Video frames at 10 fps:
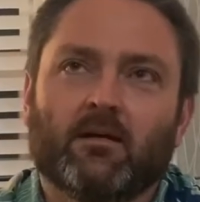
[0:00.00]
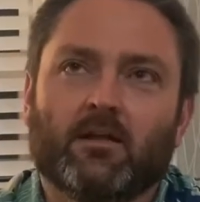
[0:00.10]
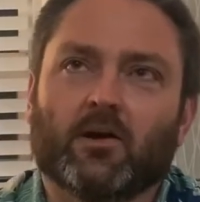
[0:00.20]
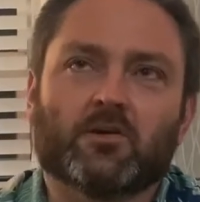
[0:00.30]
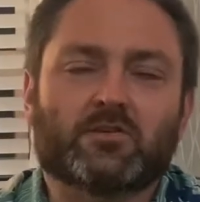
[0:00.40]

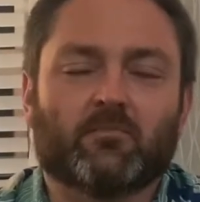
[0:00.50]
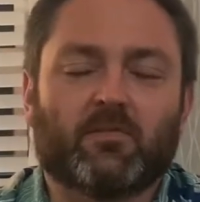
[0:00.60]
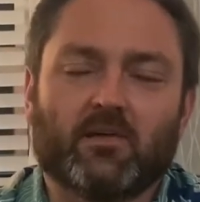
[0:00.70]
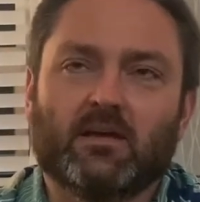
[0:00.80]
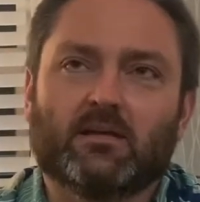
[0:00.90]
there are some
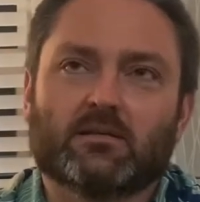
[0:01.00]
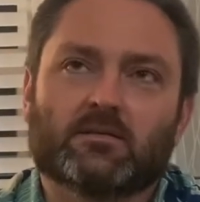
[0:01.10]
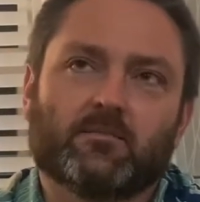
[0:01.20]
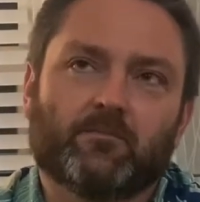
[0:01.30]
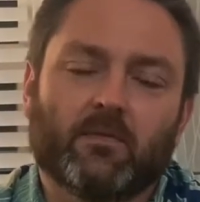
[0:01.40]

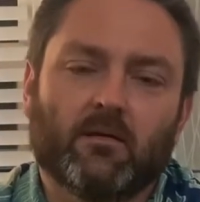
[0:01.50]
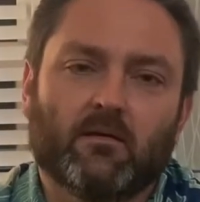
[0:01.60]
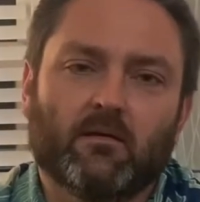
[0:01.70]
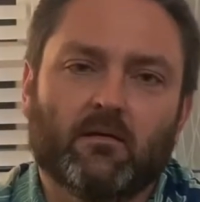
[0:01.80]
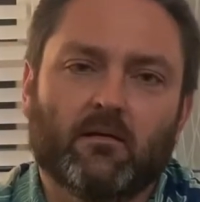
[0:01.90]
things
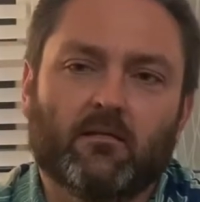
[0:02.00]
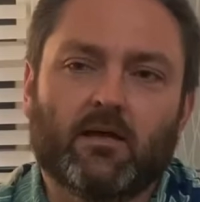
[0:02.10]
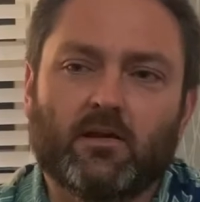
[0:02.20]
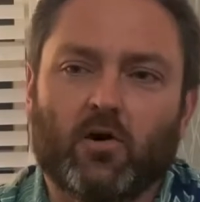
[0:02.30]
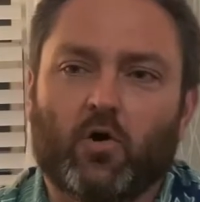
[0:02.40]

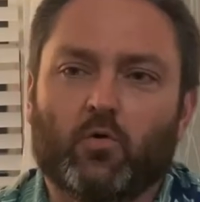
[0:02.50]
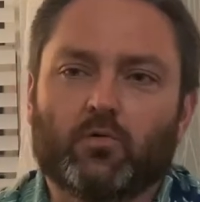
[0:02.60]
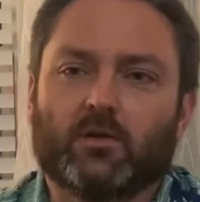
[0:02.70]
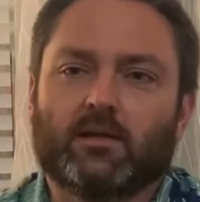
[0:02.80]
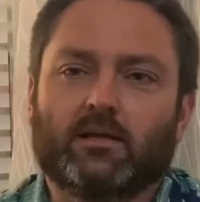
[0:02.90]
that
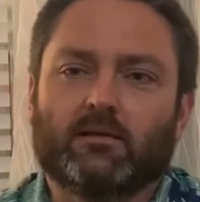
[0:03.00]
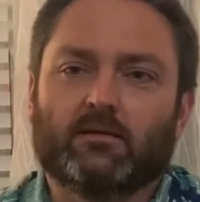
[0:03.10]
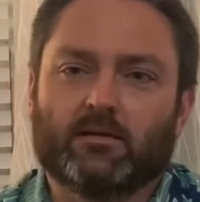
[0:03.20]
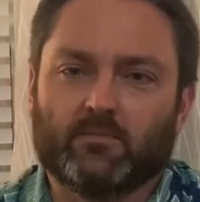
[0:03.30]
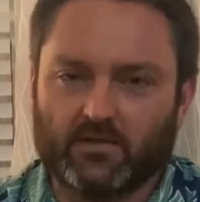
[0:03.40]
only
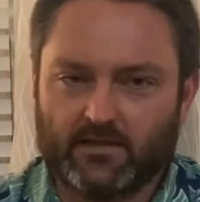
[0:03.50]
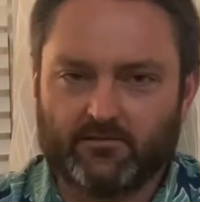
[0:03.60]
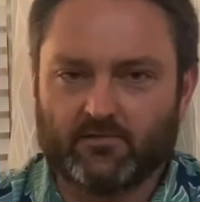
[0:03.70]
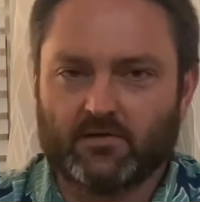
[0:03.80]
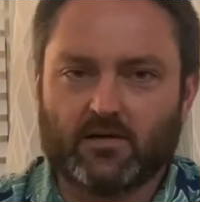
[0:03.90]
the
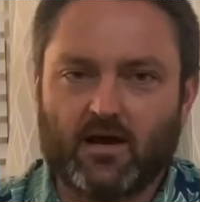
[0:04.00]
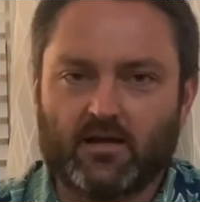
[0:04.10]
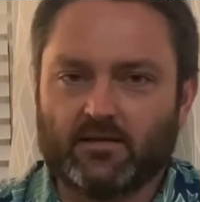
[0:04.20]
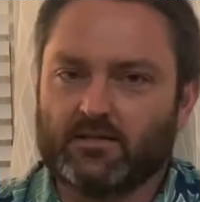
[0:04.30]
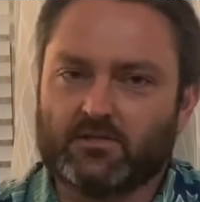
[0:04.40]
believer in
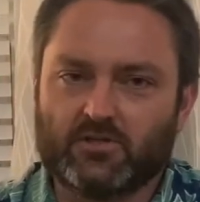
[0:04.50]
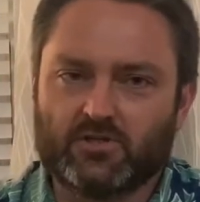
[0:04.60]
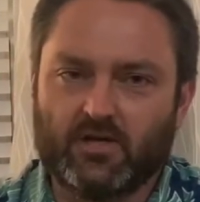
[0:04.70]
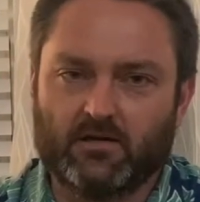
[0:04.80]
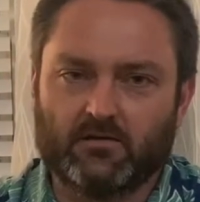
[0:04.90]
God need to
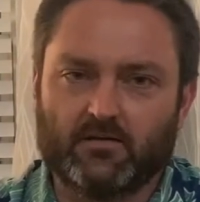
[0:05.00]
share.